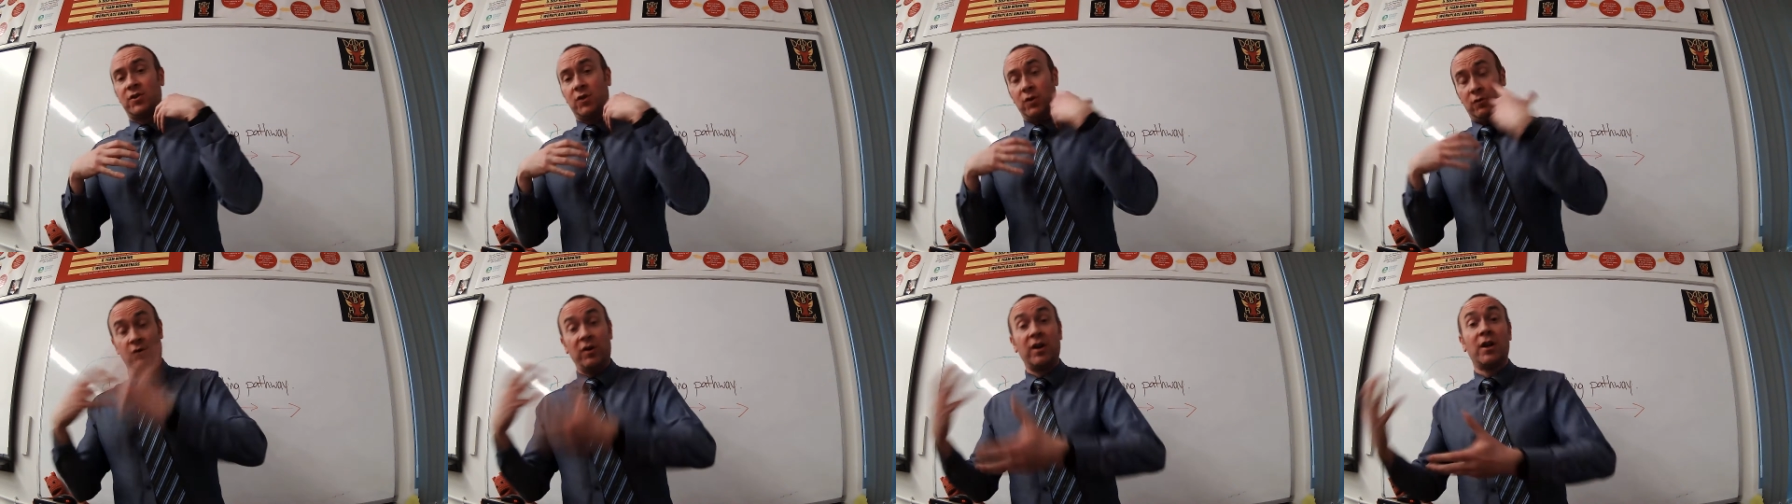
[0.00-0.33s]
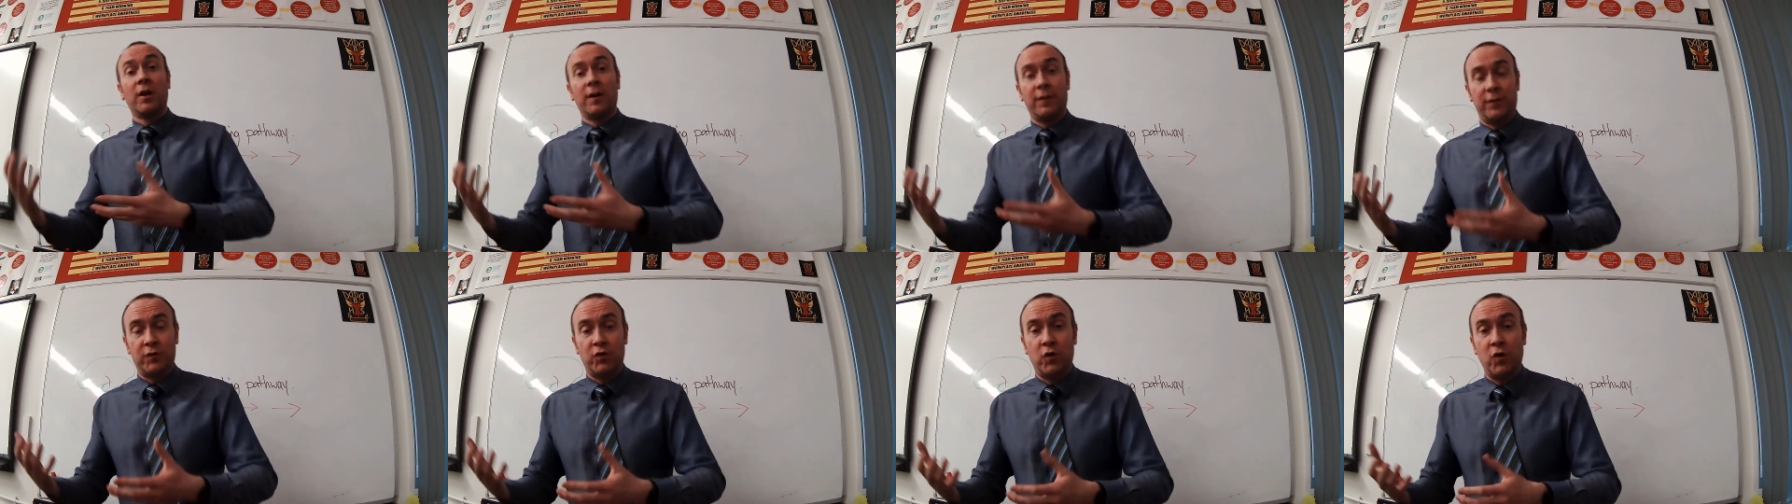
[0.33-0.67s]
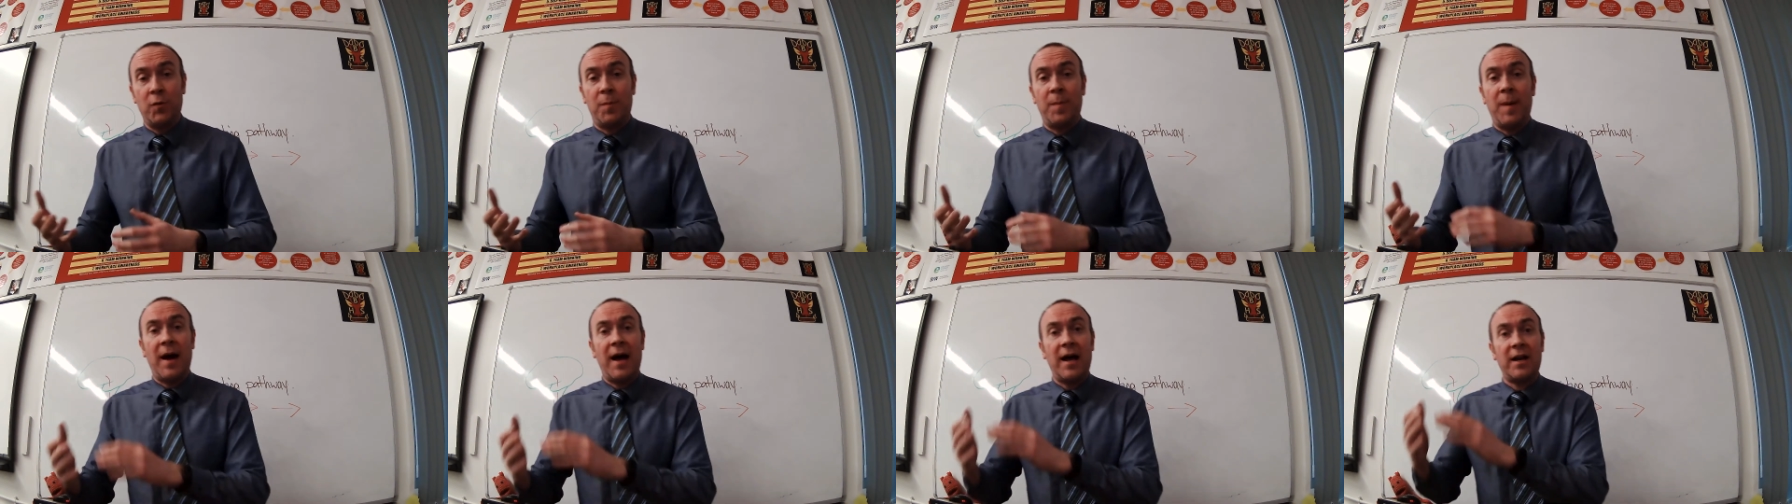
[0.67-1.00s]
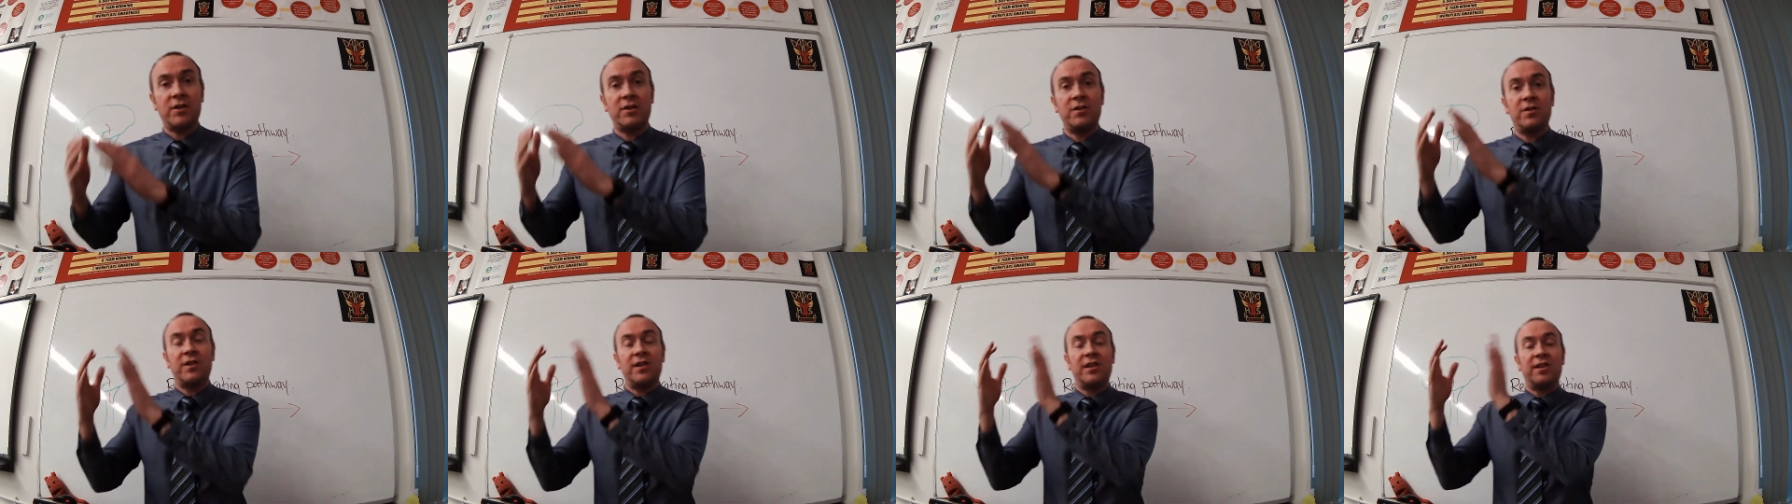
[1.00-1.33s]
really of two
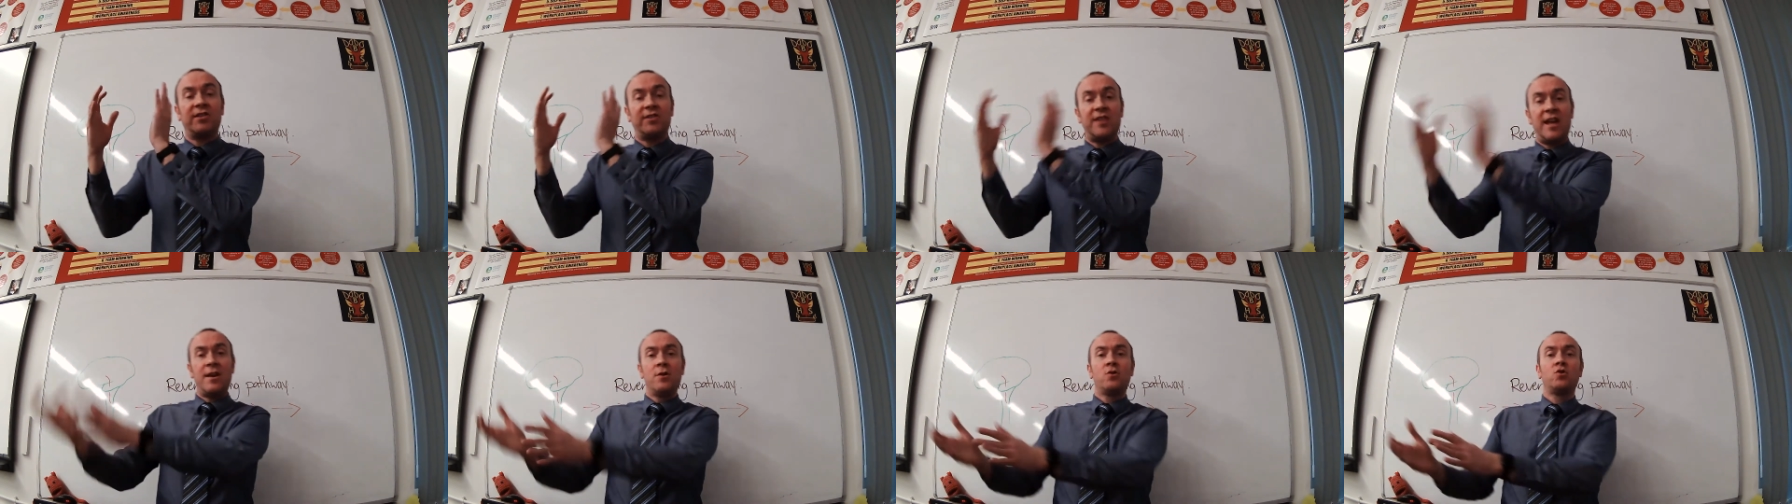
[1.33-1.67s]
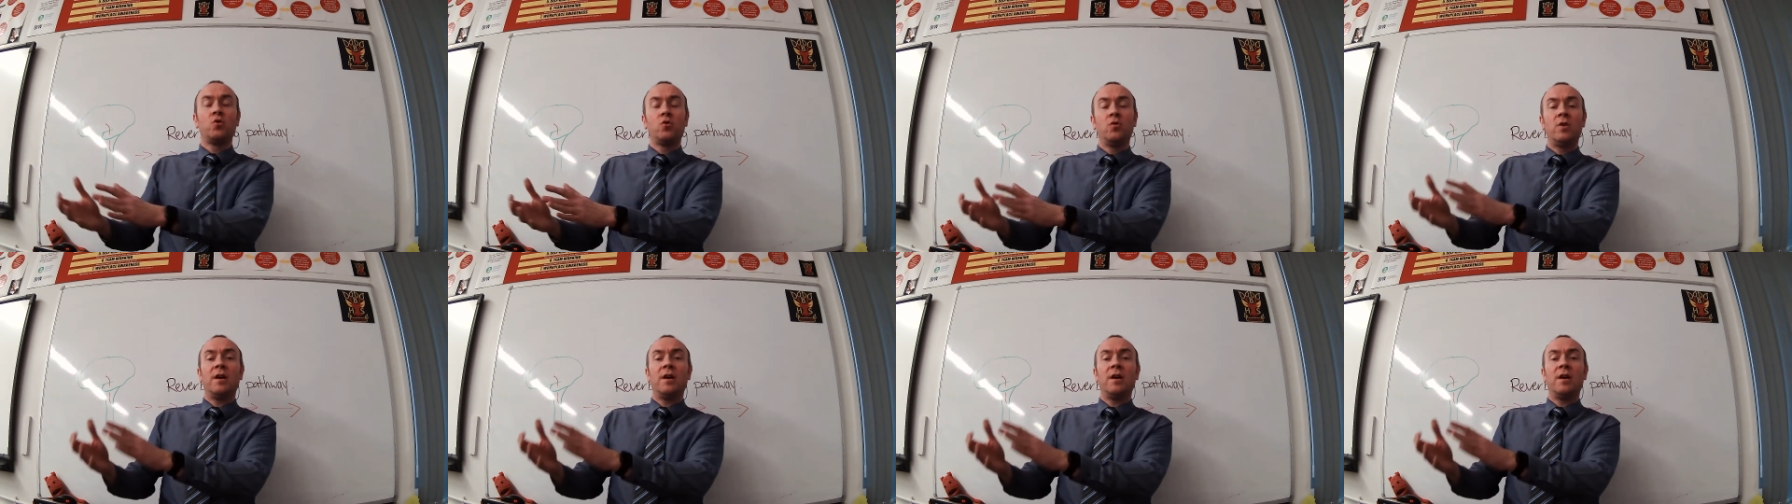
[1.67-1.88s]
parts. You've got the central